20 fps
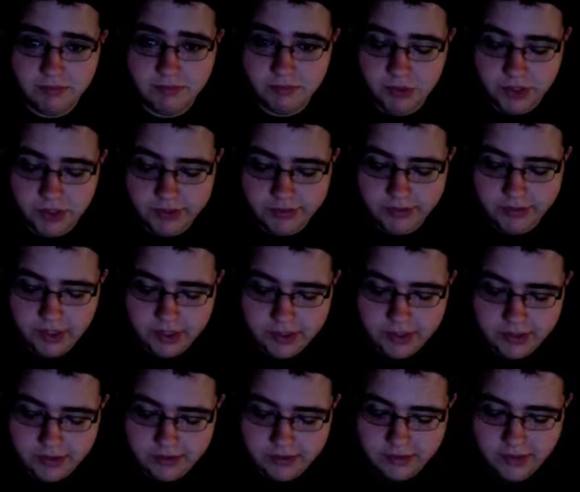really fun
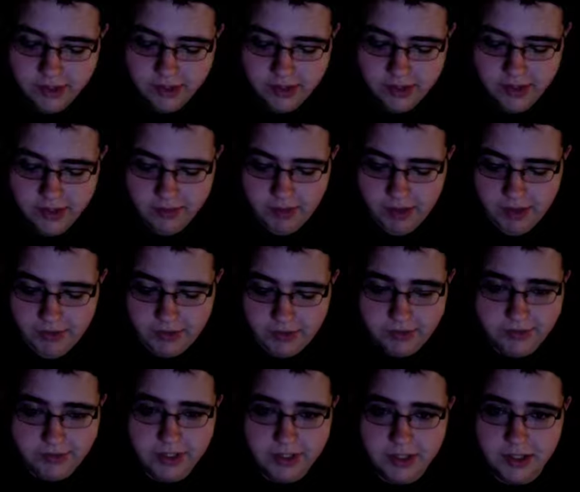and having a
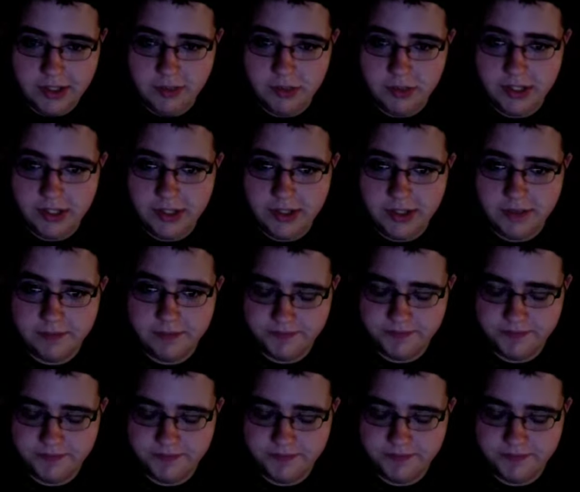fun time playing it.